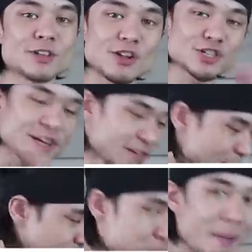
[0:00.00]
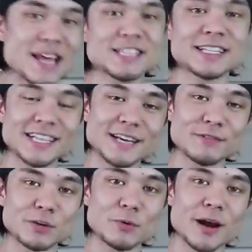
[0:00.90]
Dollar Shave Club is basically
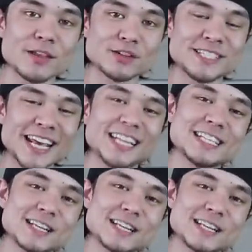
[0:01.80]
giving away their Daily